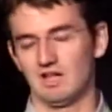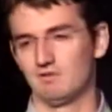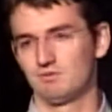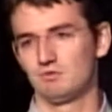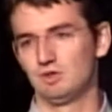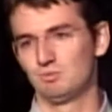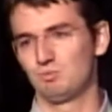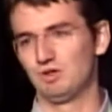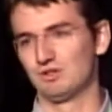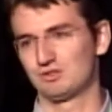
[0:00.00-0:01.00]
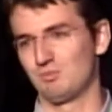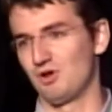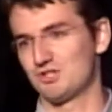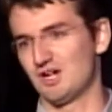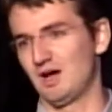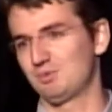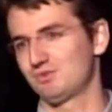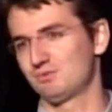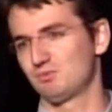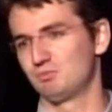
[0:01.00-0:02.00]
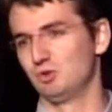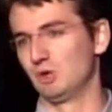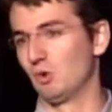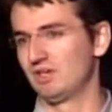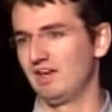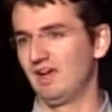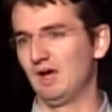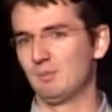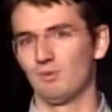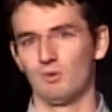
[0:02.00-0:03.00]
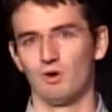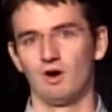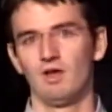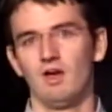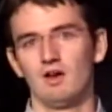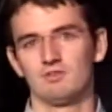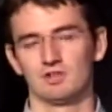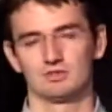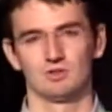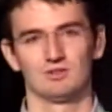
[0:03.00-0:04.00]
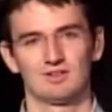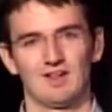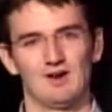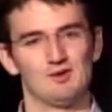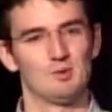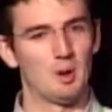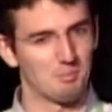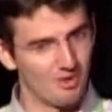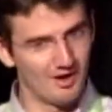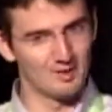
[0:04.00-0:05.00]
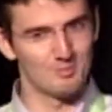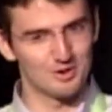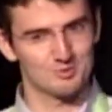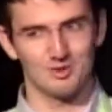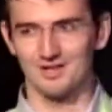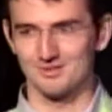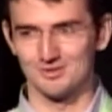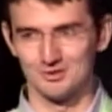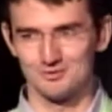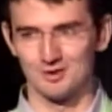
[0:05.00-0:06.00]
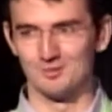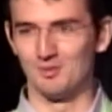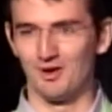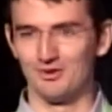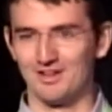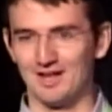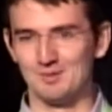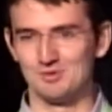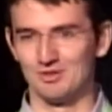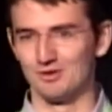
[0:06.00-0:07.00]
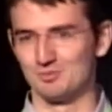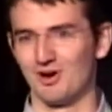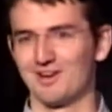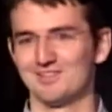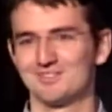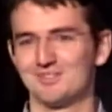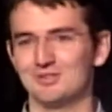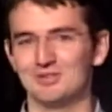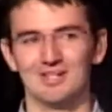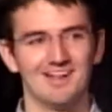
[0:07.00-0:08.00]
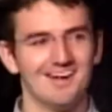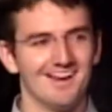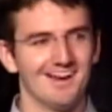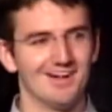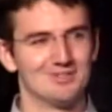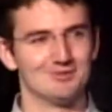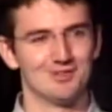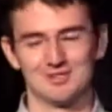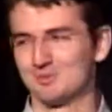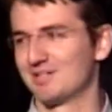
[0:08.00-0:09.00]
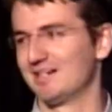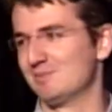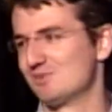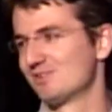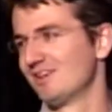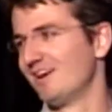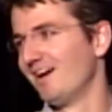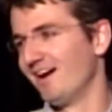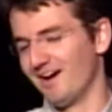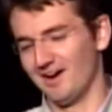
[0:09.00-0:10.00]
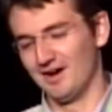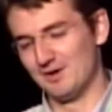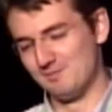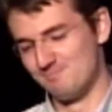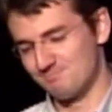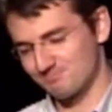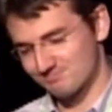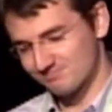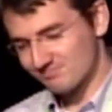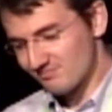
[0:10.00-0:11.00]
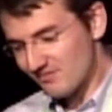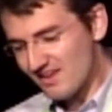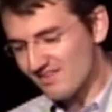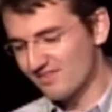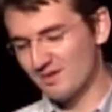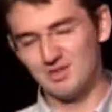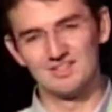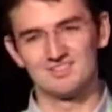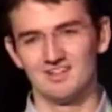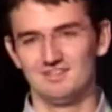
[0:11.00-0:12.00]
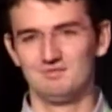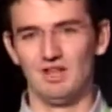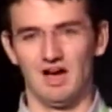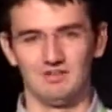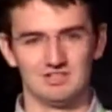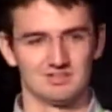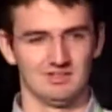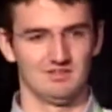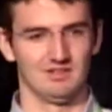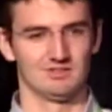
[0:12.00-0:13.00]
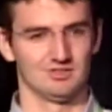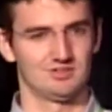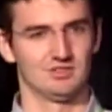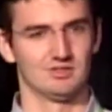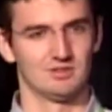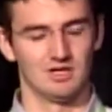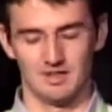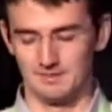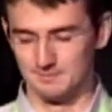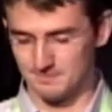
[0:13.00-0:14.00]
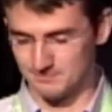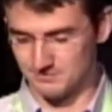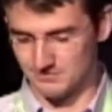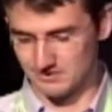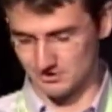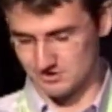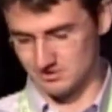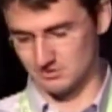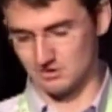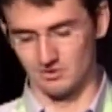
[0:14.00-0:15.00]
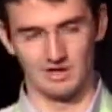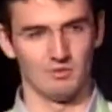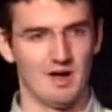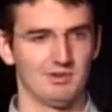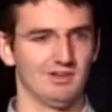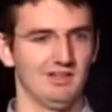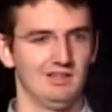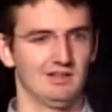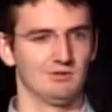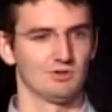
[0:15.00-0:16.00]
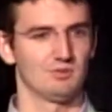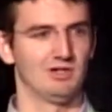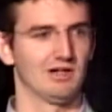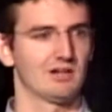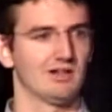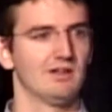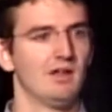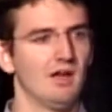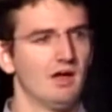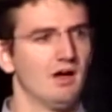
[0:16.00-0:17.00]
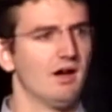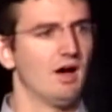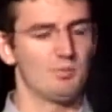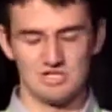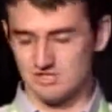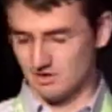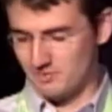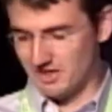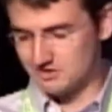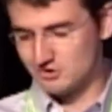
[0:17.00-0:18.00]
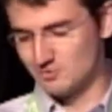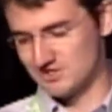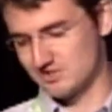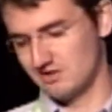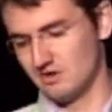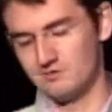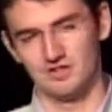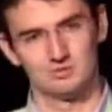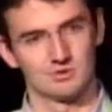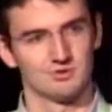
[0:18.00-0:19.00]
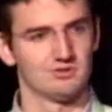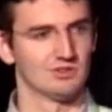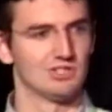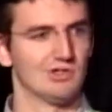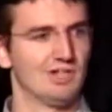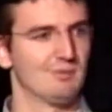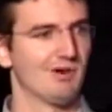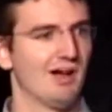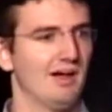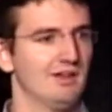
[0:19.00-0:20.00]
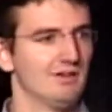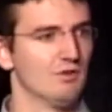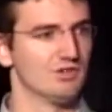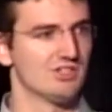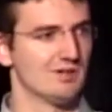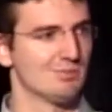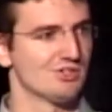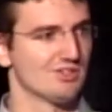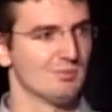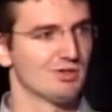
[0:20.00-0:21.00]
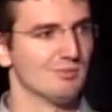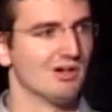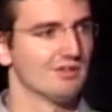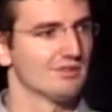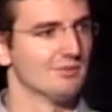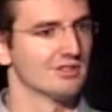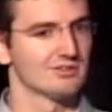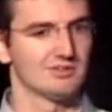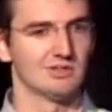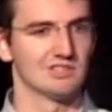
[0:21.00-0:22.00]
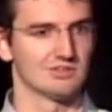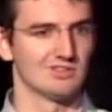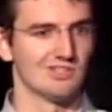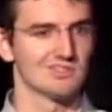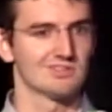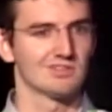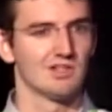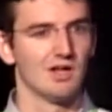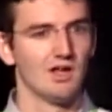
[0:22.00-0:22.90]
of either small shops doing one game or folks who are kind of applying best practices from other games in those markets to Facebook games. That being said, obviously things are still growing rapidly in North America. Up until about 2 months ago, Facebook was still growing by over 10% per month amongst US adults.